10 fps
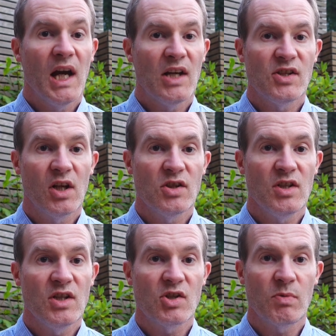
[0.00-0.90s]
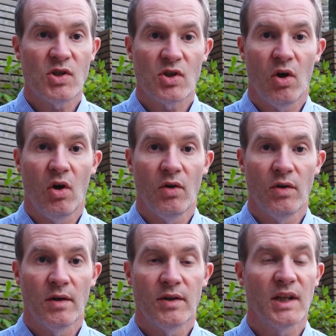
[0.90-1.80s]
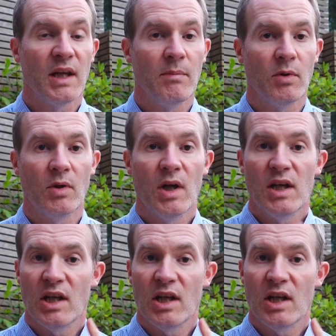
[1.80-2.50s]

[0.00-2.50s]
as you're going to need to switch on the gimbal.